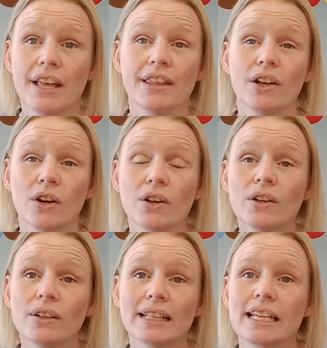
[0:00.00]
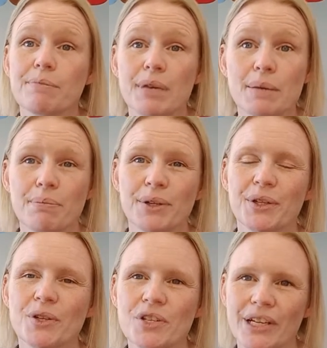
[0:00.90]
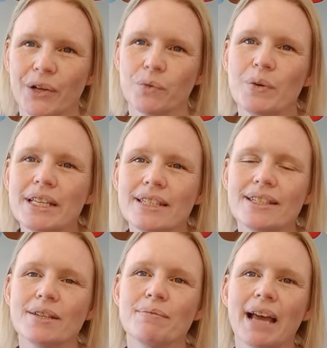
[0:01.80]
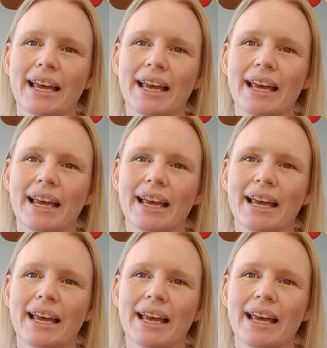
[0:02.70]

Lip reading: the early people who shared wisdom